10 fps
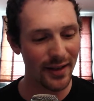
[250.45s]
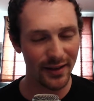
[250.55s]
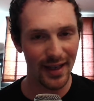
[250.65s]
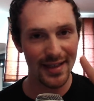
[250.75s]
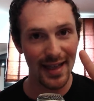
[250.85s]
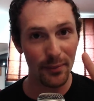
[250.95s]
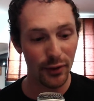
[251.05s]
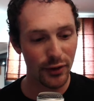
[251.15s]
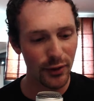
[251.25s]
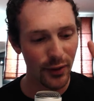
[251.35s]
So that's number
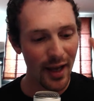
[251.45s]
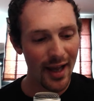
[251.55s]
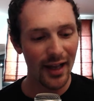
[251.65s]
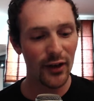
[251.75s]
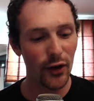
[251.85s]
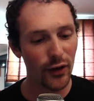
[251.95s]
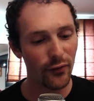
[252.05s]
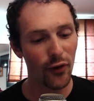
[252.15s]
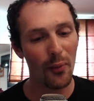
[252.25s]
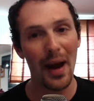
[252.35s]
two, learn from